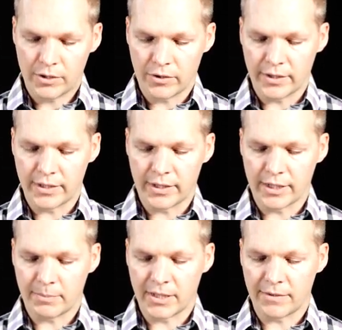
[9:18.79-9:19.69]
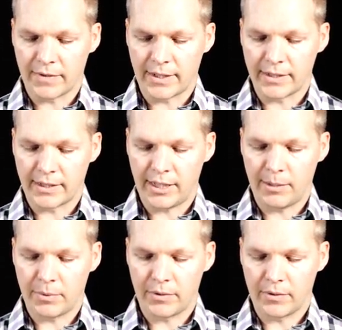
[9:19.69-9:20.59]
So this is going to specify to
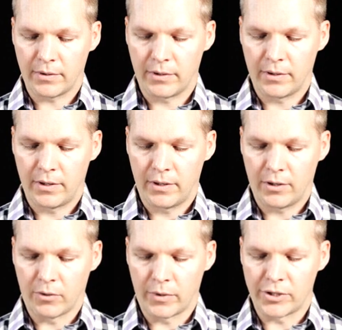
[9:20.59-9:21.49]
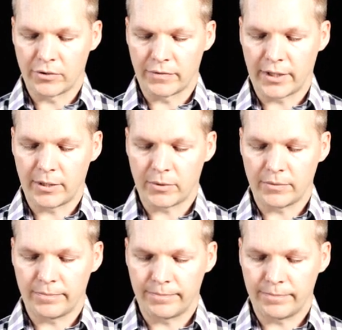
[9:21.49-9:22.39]
keep original variable.